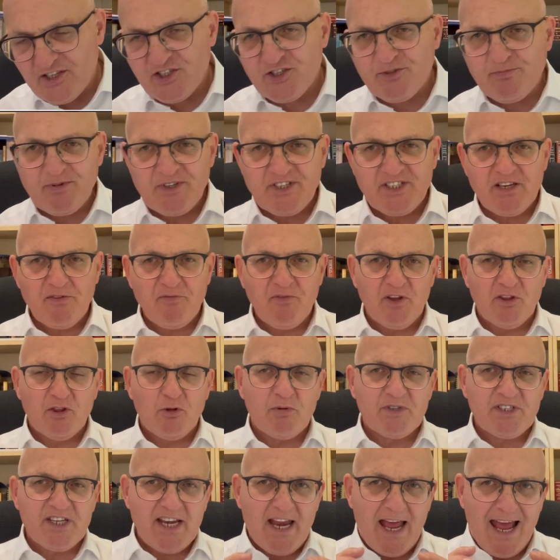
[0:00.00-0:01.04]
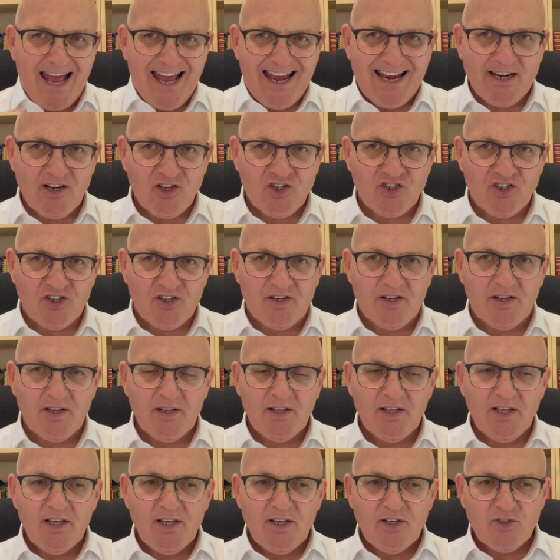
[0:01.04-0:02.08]
specific. There was an action.
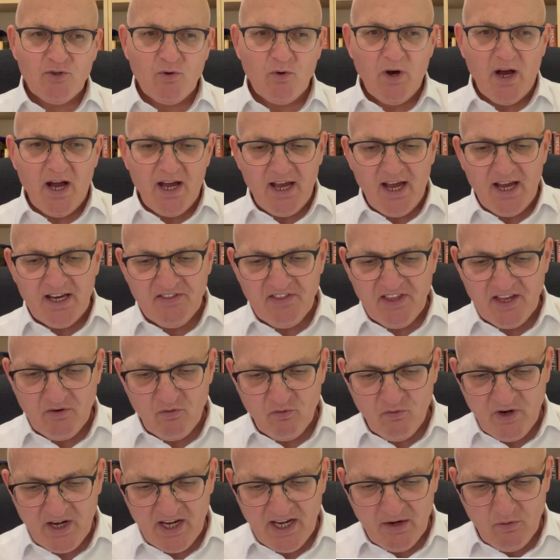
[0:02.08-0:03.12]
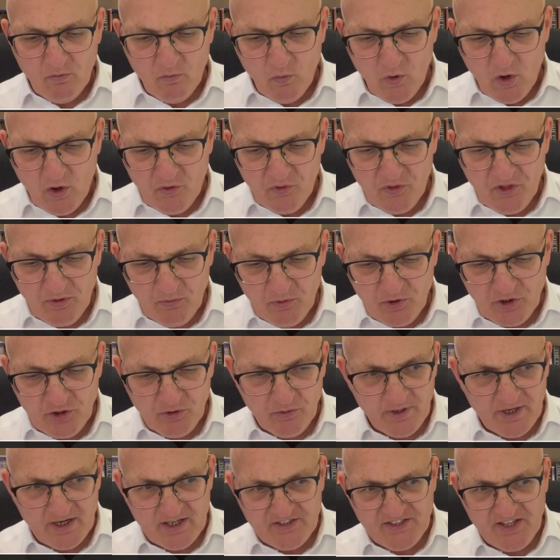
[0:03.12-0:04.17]
So I think really what they were
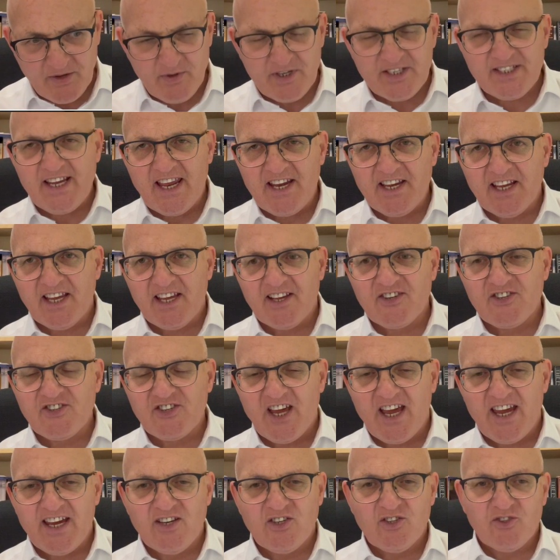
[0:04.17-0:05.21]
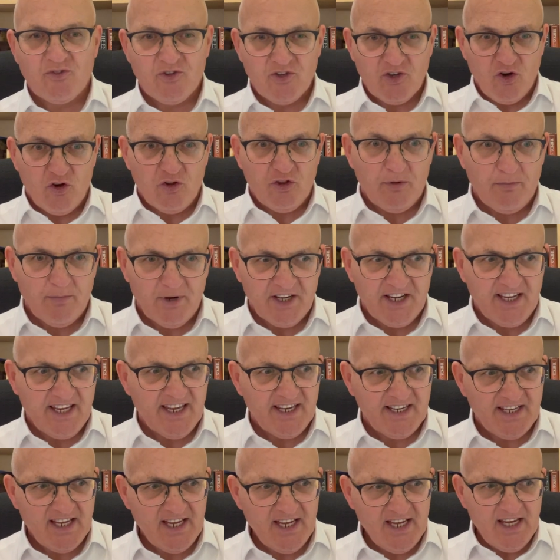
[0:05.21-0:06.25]
doing is they were setting it aside. So they got their money
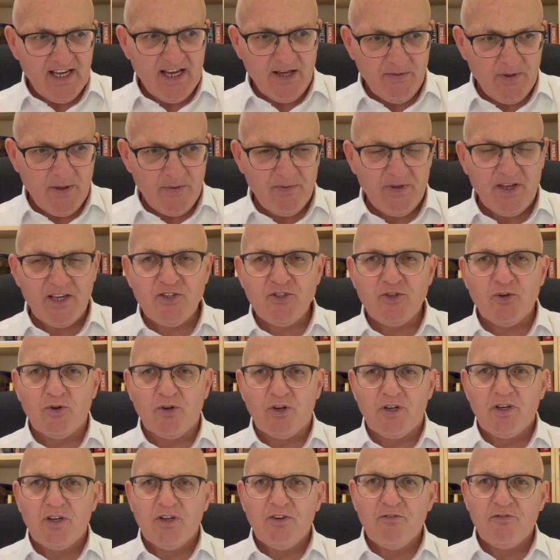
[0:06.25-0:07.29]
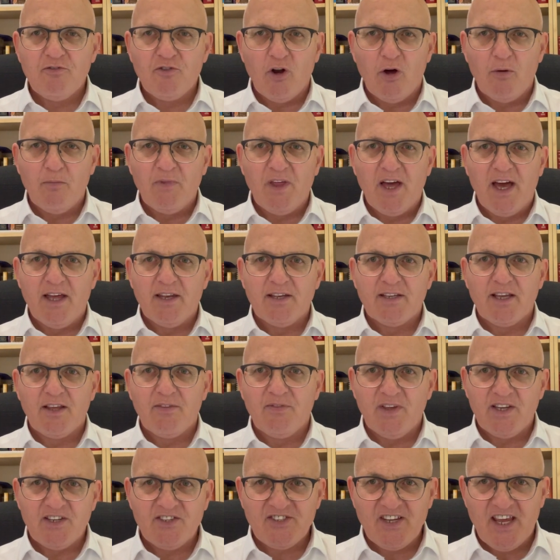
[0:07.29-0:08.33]
in and then they took from that and
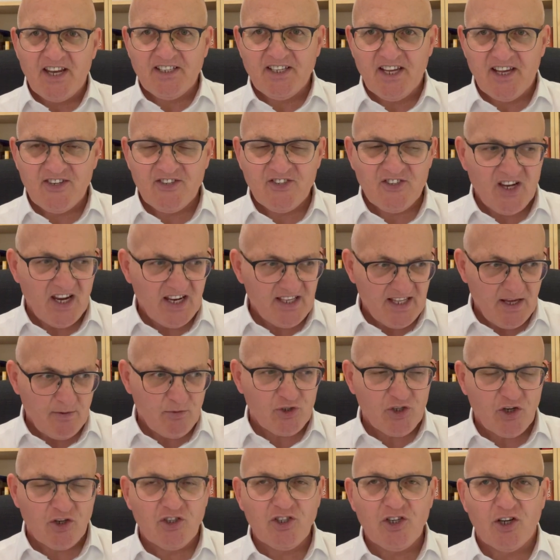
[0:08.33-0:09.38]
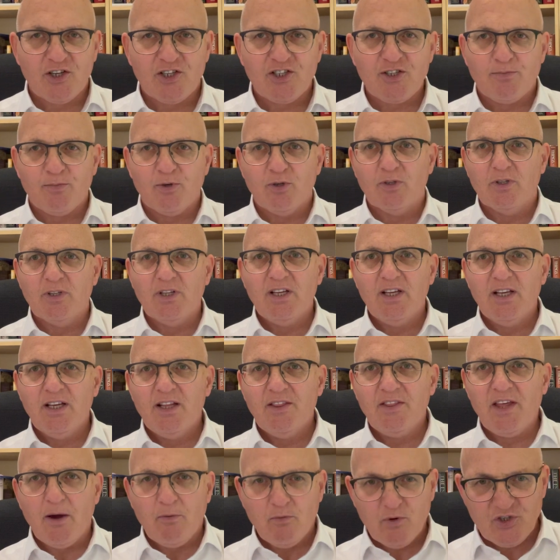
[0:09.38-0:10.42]
they set it aside. That was untouchable.
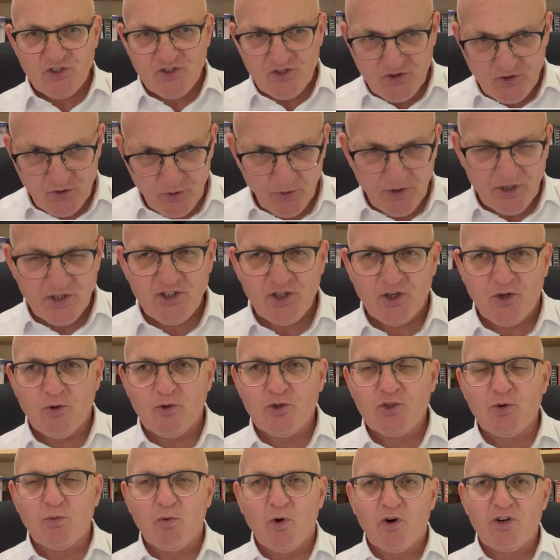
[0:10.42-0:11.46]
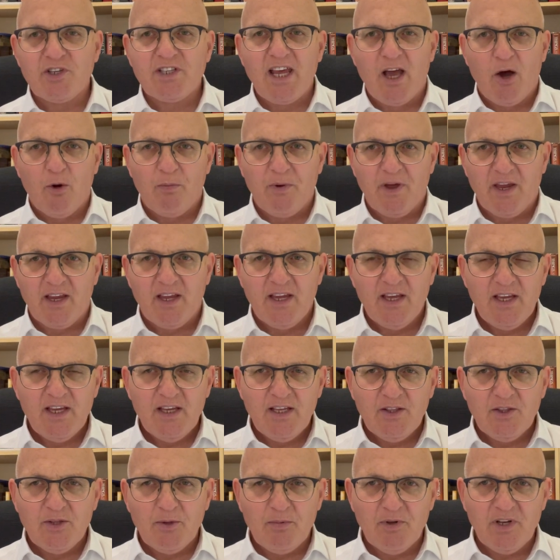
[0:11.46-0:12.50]
That was going to go towards helping
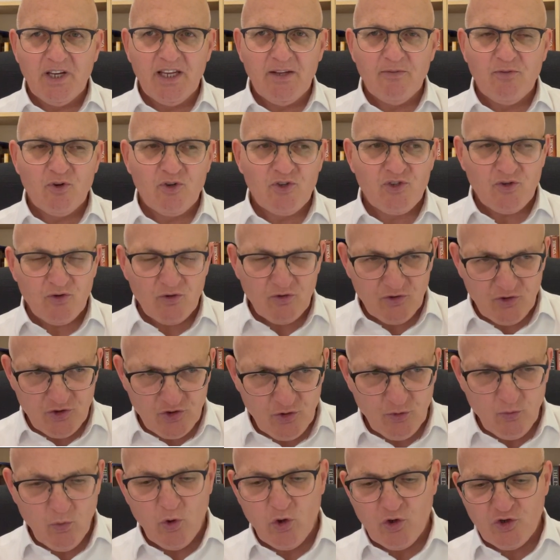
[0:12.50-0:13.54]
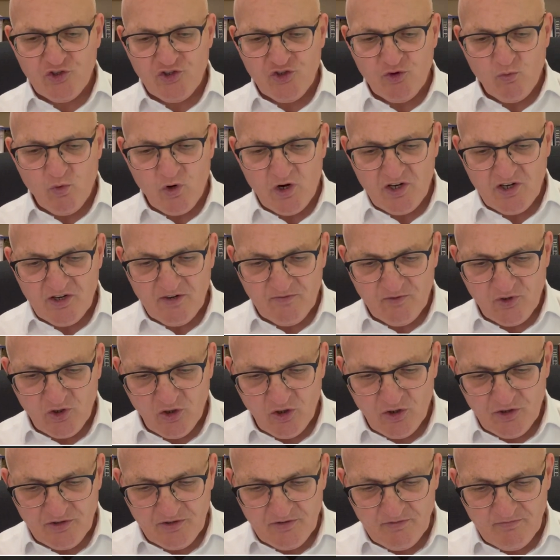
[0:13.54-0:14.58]
the believers or towards the work of
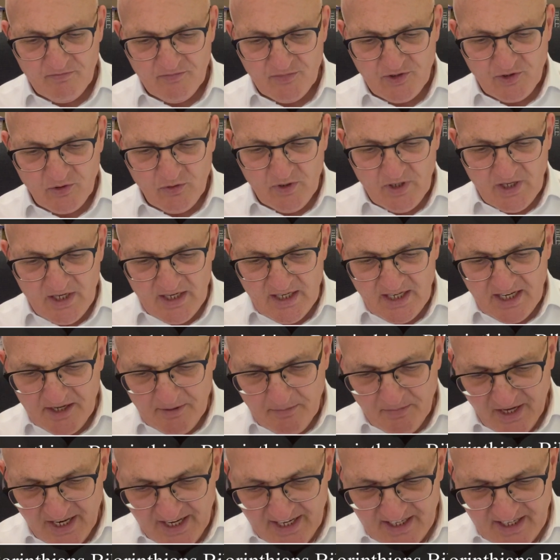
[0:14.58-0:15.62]
God. So let them lay